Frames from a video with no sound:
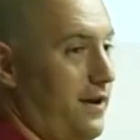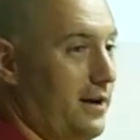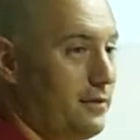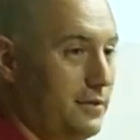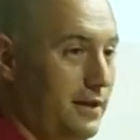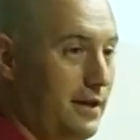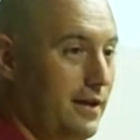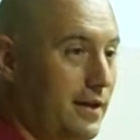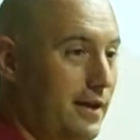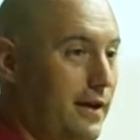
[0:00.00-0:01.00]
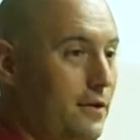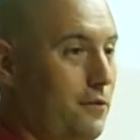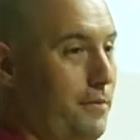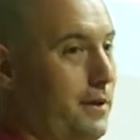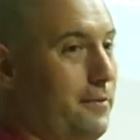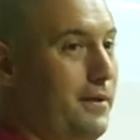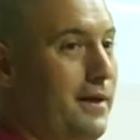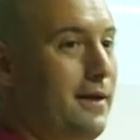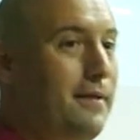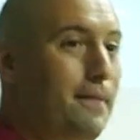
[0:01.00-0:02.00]
faculty at
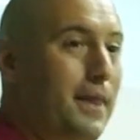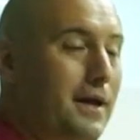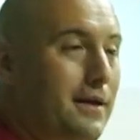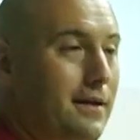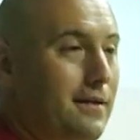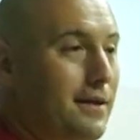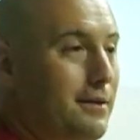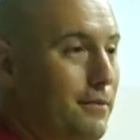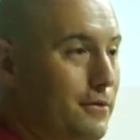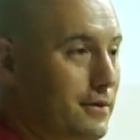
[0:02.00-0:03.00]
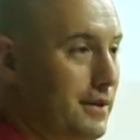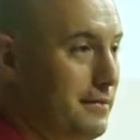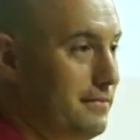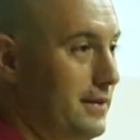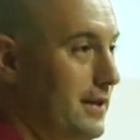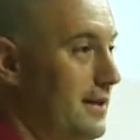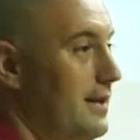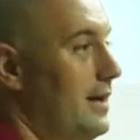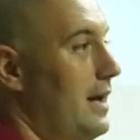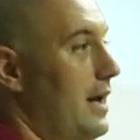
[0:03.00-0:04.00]
UPLB and here at the museum.
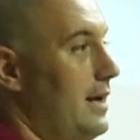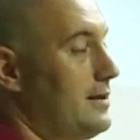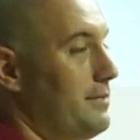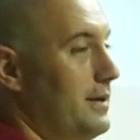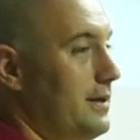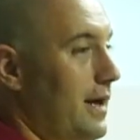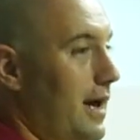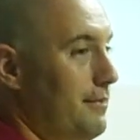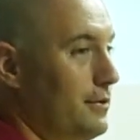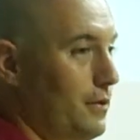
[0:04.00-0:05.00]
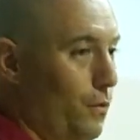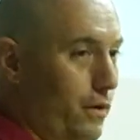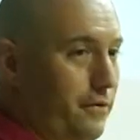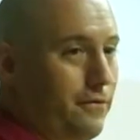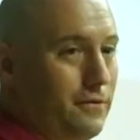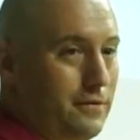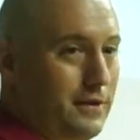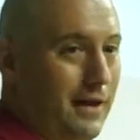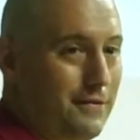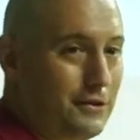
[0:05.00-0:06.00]
It's been absolutely wonderful to
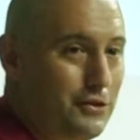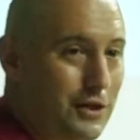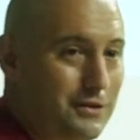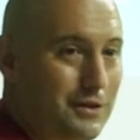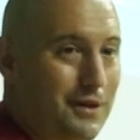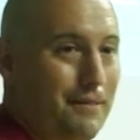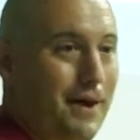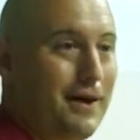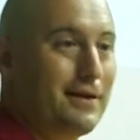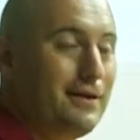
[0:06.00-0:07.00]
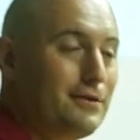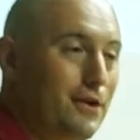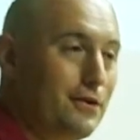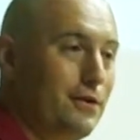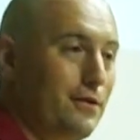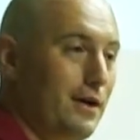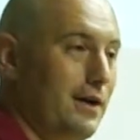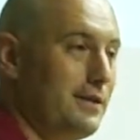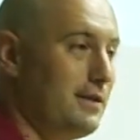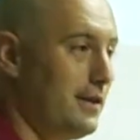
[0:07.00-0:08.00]
have this chance to come back and talk to you
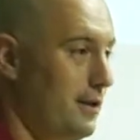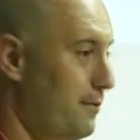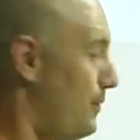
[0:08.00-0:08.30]
guys, and I hope